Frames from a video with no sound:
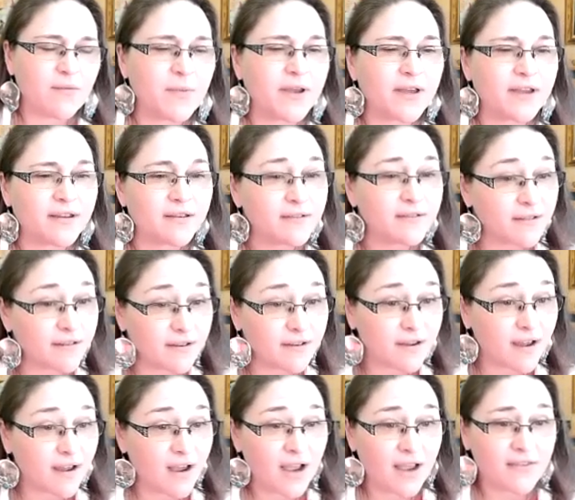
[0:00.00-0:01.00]
but
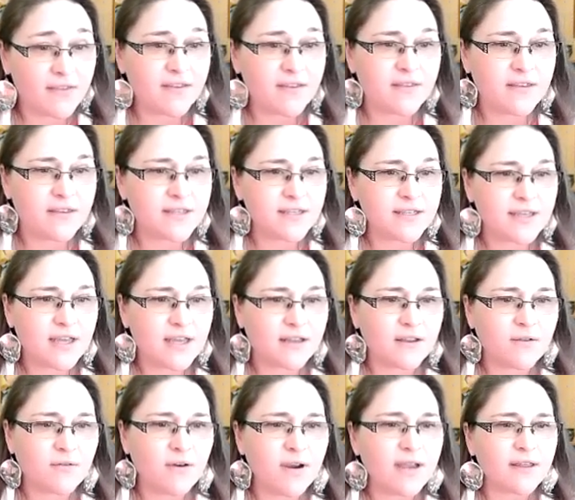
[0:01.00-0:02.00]
I think that's
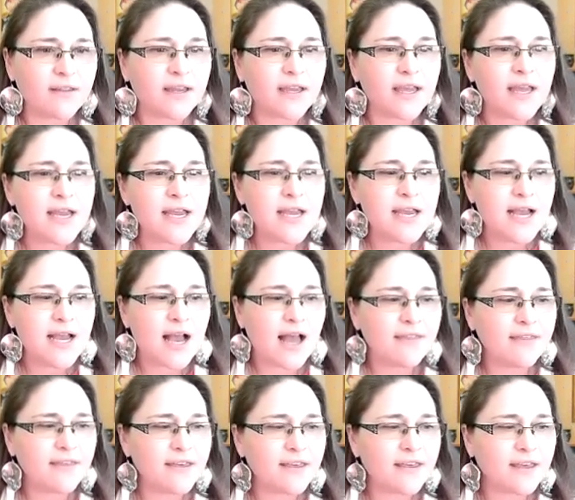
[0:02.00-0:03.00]
exactly right. Like, I
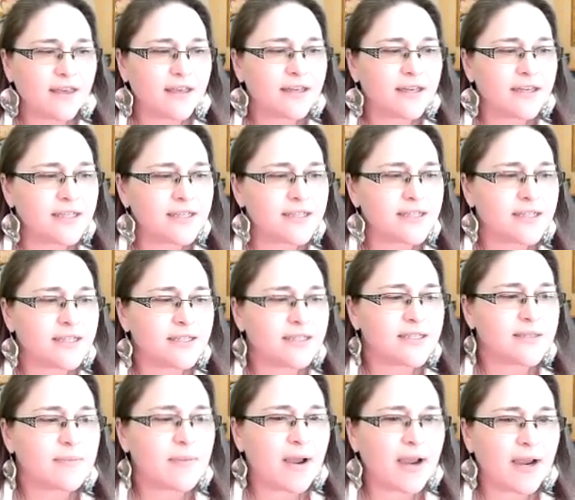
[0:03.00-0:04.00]
think it is
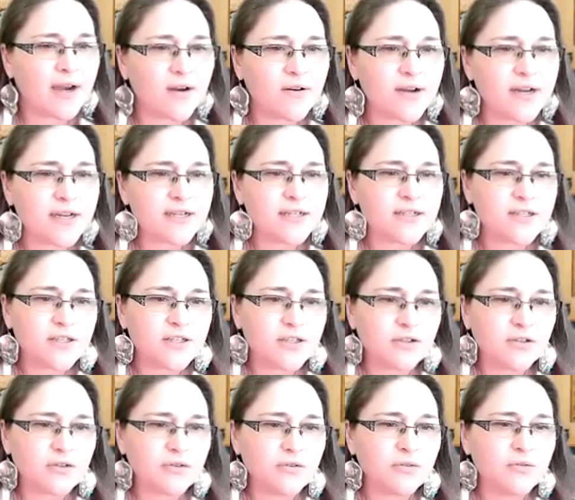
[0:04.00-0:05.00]
inspiring
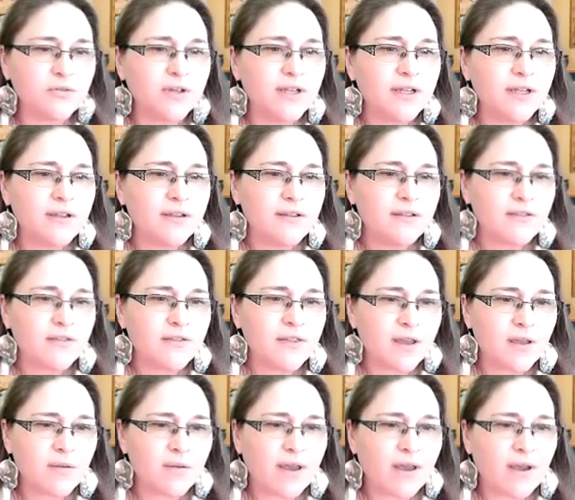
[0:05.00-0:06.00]
to think
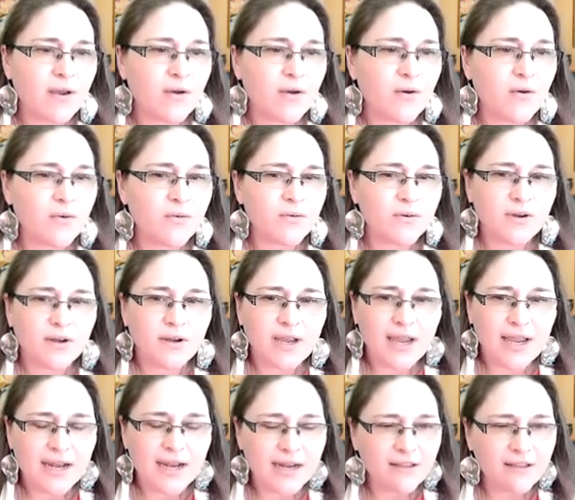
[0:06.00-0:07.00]
about
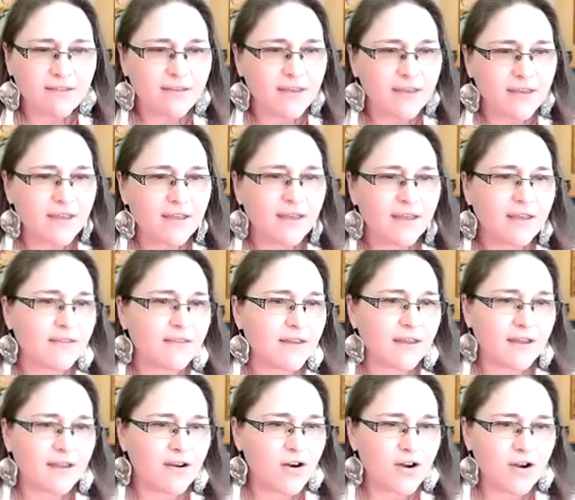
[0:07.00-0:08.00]
anything
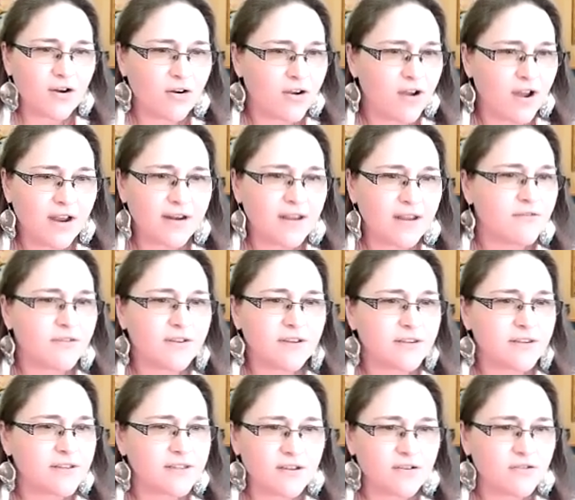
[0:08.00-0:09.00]
that are your God-given
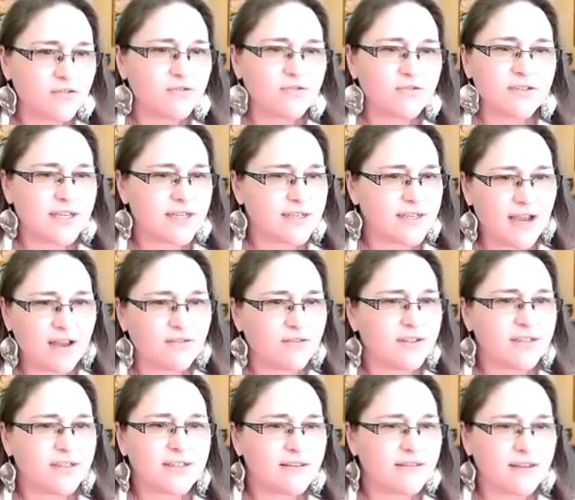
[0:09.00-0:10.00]
skills and
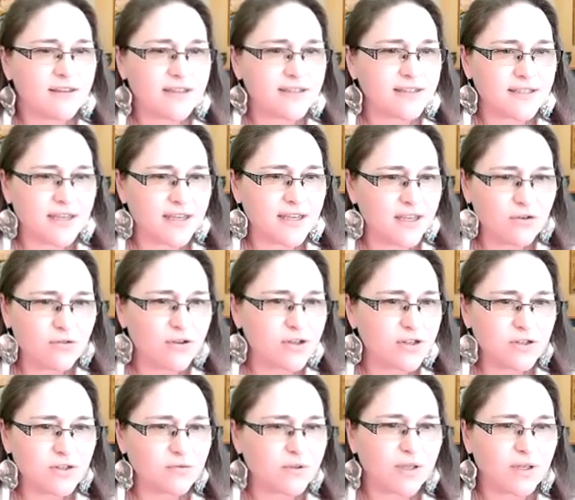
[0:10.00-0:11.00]
talent and things that you can
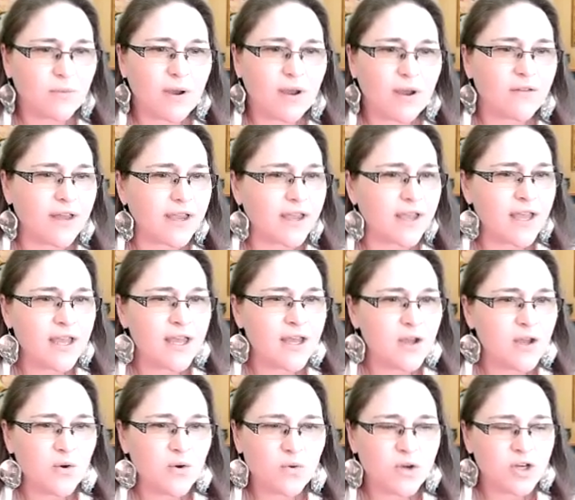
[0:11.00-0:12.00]
do really well. Like,
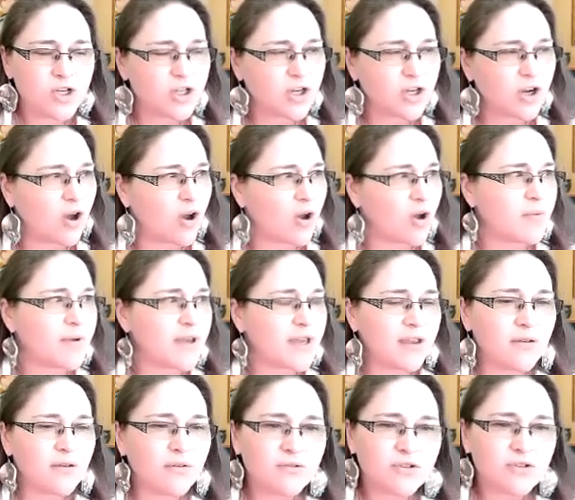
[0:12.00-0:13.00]
we should all
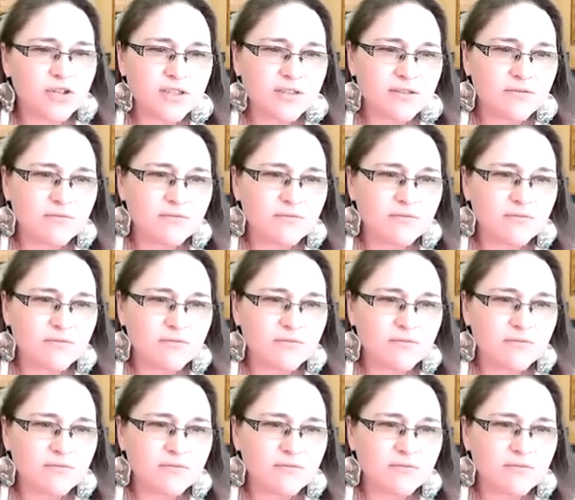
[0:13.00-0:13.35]
be just